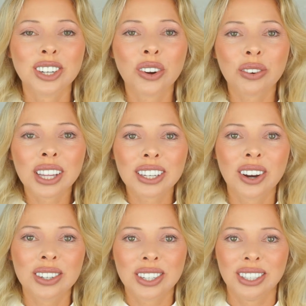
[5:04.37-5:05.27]
don't really
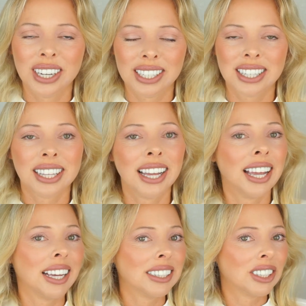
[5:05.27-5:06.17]
know until you get to the
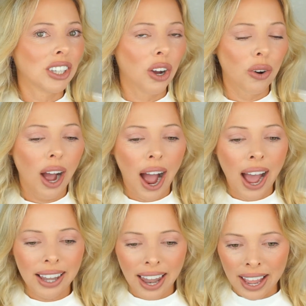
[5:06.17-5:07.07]
end. So
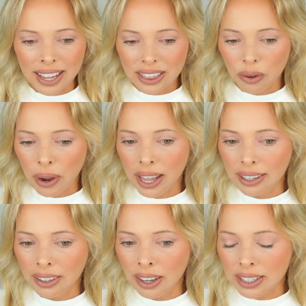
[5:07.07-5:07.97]
I like the way
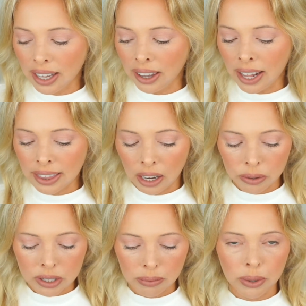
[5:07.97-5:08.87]
it looks. I like that it
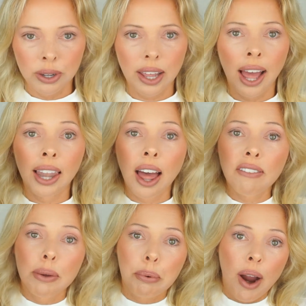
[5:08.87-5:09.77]
was smooth. I
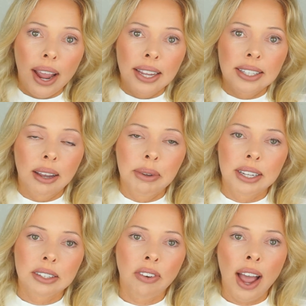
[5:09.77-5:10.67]
love the price. I mean,
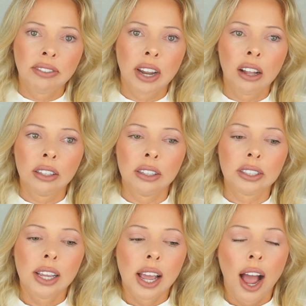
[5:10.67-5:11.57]
it's
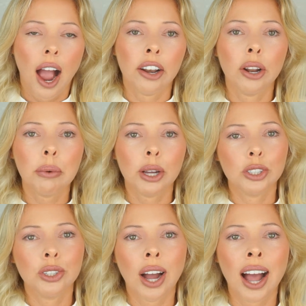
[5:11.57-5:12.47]
$5. I don't know about
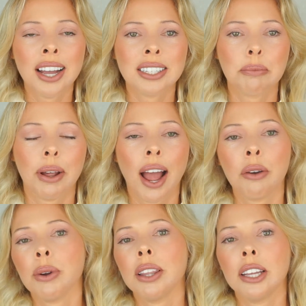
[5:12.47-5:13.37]
you guys, but I
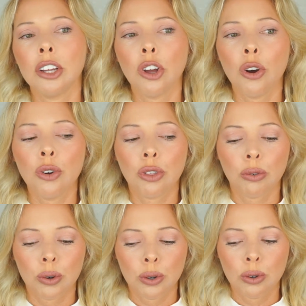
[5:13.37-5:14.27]
really go
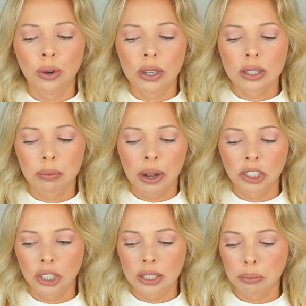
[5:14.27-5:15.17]
through
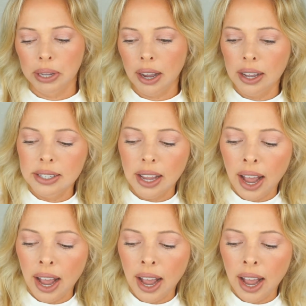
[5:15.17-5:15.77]
sponges because